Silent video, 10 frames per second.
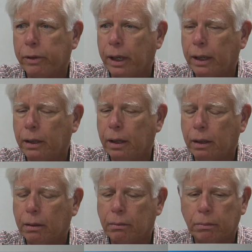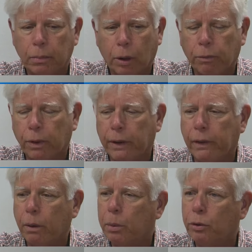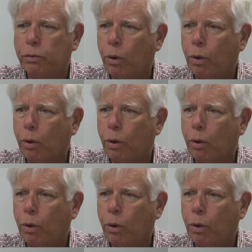state and hopefully they'll move